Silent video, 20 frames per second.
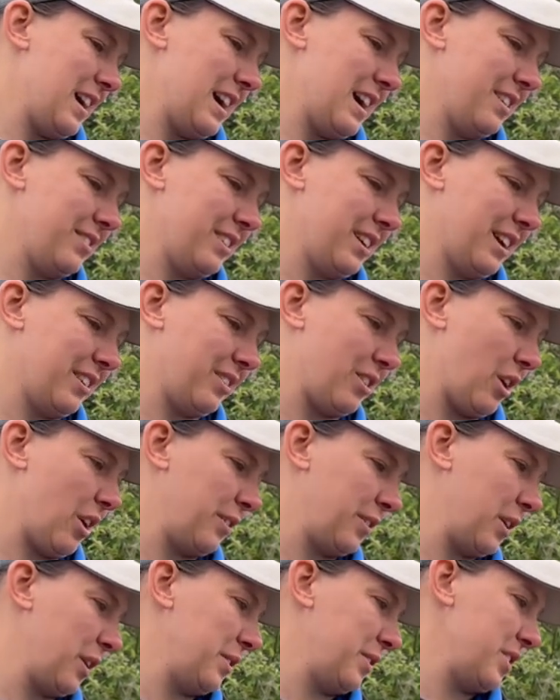out of here, I've caught a
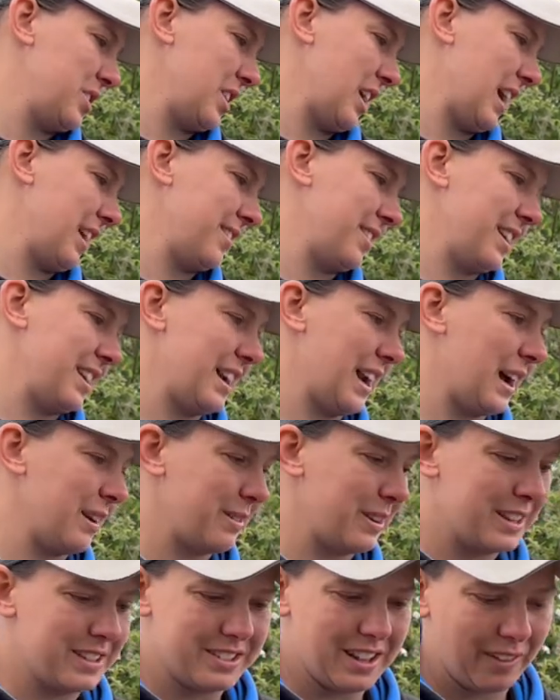few fish out of here now,
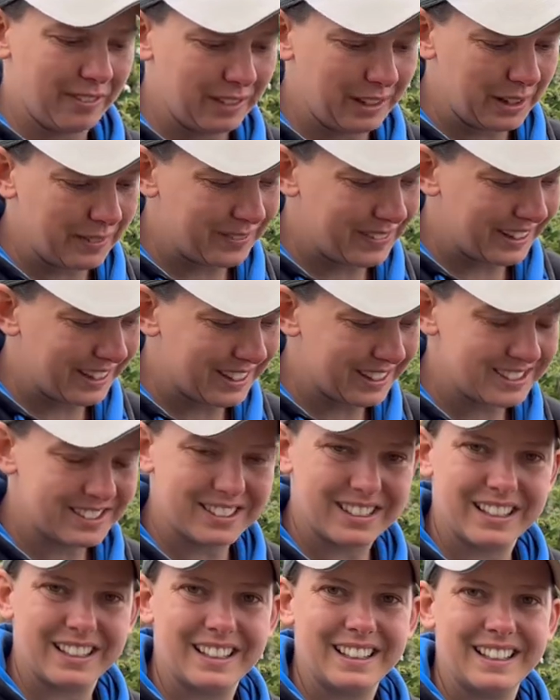but he's definitely
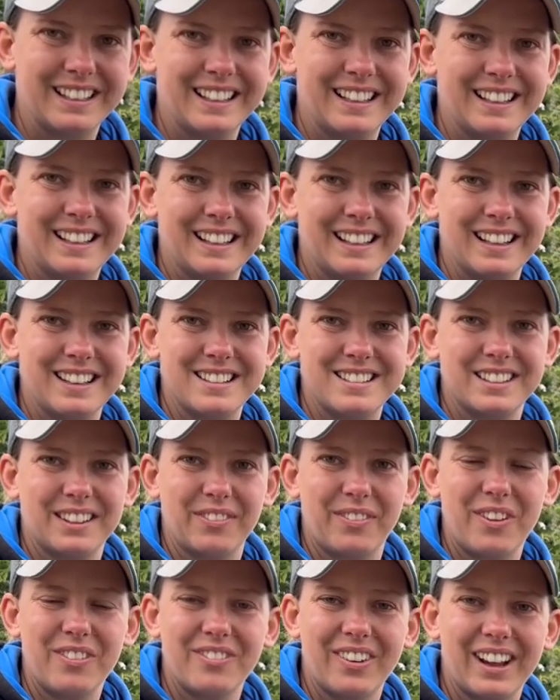biggest. It's
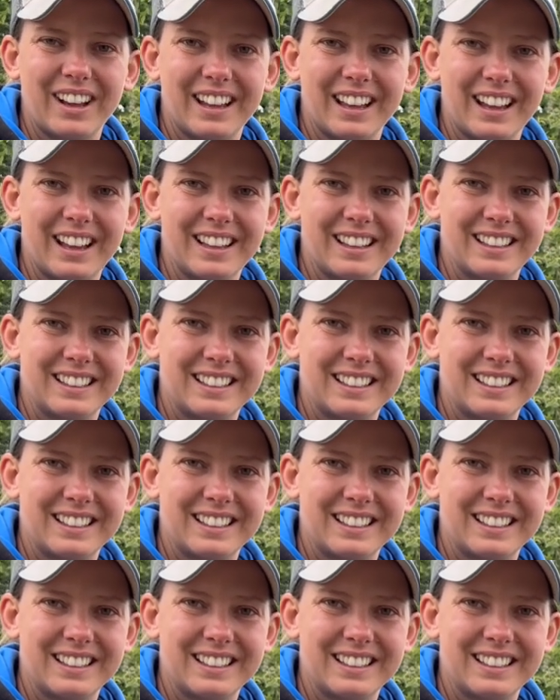slipping back, eh?